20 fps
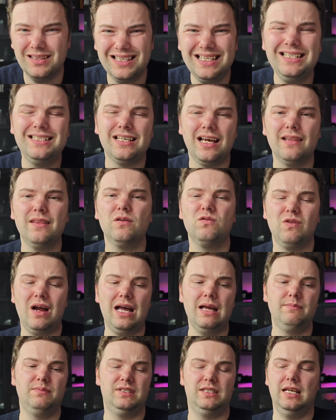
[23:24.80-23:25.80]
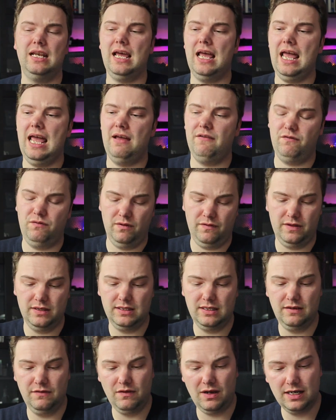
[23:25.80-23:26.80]
these are the gripes that I have with
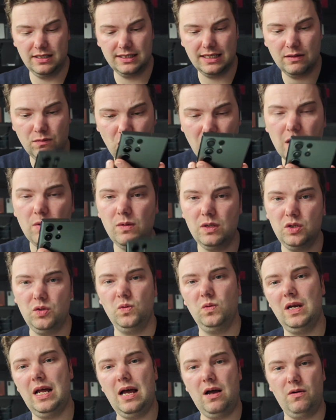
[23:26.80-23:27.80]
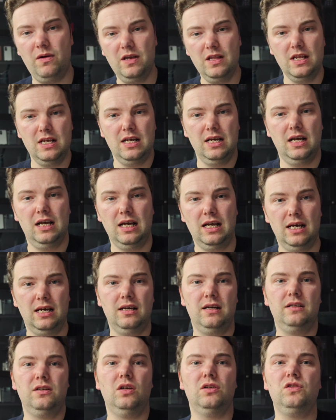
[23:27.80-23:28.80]
this device. And what I will do now,
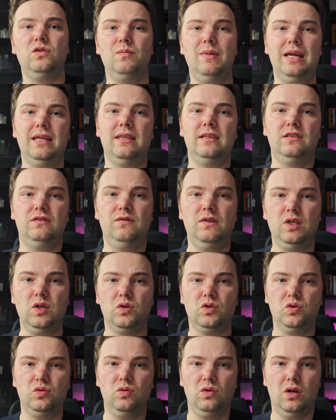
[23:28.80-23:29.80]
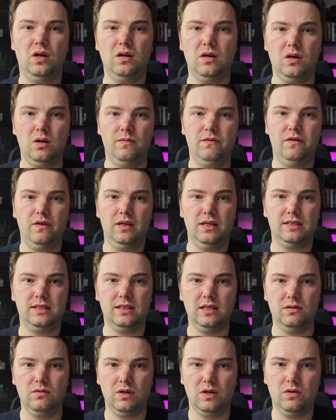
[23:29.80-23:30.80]
not to make this video too long, hopefully it's
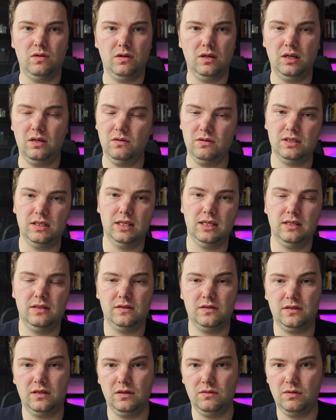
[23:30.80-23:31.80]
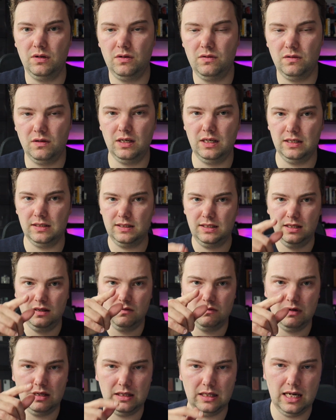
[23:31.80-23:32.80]
still recording. Looks like it's still recording. I see
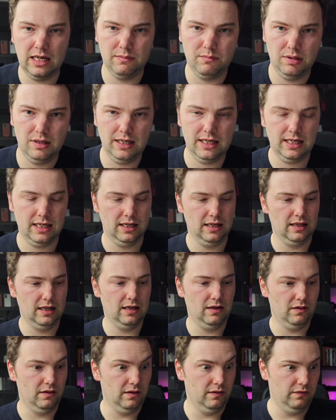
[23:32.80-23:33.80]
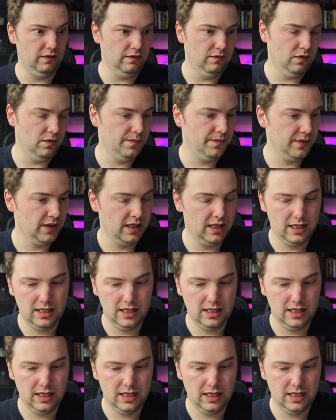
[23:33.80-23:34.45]
the red light blinking there on the Vivo.